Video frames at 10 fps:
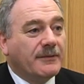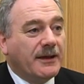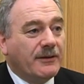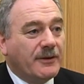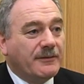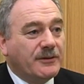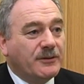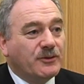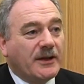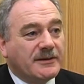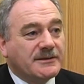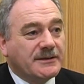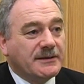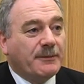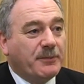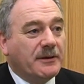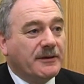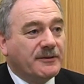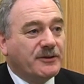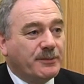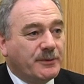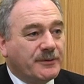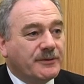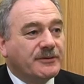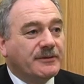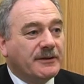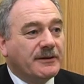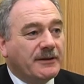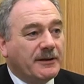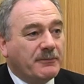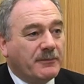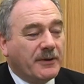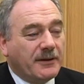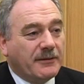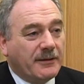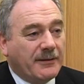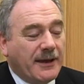gate revenues actually appealing to supporters and